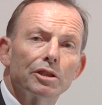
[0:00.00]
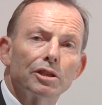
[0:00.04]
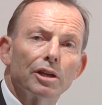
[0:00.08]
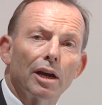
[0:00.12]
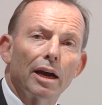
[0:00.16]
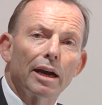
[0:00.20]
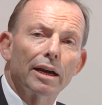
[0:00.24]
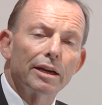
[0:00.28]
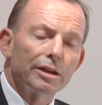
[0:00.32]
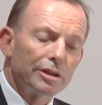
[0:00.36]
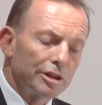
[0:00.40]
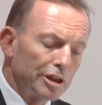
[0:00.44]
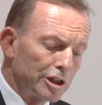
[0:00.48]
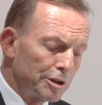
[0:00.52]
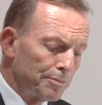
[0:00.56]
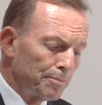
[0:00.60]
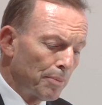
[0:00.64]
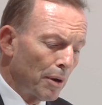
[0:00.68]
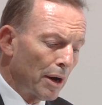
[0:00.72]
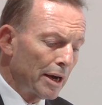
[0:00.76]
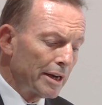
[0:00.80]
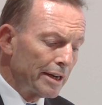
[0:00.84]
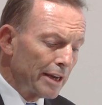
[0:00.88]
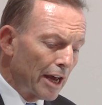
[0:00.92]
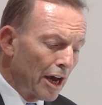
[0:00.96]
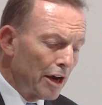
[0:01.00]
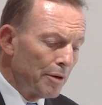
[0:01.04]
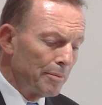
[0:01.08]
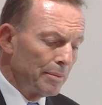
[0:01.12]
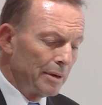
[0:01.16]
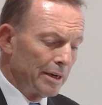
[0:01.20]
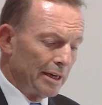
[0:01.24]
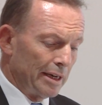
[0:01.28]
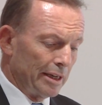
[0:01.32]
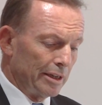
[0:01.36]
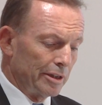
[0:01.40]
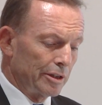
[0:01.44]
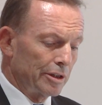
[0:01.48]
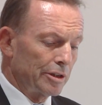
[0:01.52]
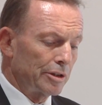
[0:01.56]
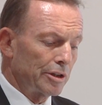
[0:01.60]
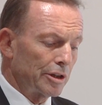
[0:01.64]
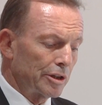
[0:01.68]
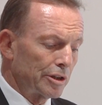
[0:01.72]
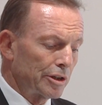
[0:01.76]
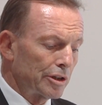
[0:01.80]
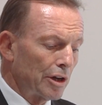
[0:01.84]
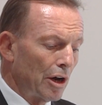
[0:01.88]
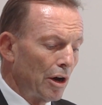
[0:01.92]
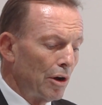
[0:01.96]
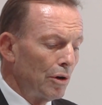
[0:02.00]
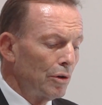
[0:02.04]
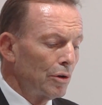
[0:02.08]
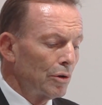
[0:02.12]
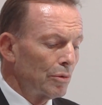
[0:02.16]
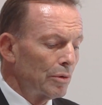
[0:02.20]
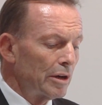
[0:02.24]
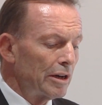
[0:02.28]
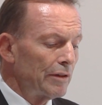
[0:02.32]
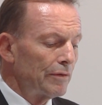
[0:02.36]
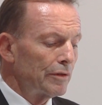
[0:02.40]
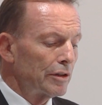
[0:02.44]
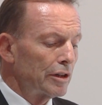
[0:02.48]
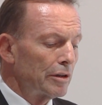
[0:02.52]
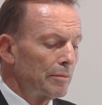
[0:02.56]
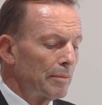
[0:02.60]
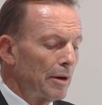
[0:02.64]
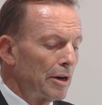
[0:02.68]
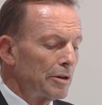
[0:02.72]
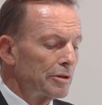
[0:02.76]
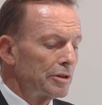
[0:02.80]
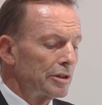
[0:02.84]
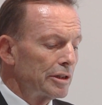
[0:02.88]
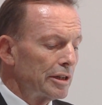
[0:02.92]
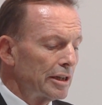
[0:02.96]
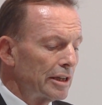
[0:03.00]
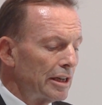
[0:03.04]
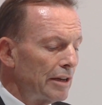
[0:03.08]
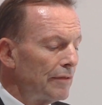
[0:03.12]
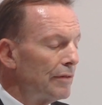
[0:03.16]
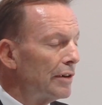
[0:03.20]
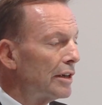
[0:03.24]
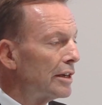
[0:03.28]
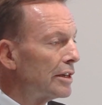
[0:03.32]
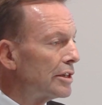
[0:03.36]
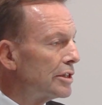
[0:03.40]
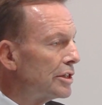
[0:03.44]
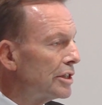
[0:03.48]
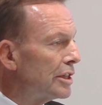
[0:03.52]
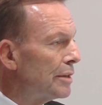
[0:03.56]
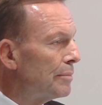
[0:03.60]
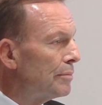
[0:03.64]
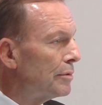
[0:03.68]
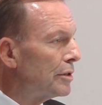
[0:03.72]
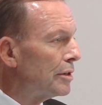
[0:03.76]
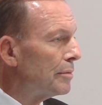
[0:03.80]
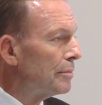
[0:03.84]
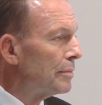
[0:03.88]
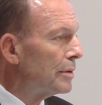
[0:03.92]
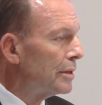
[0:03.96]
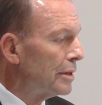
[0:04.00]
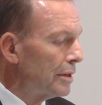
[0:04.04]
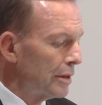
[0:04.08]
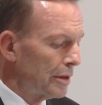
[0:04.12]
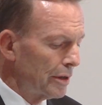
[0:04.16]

change is by no means the sole or even the most significant symptom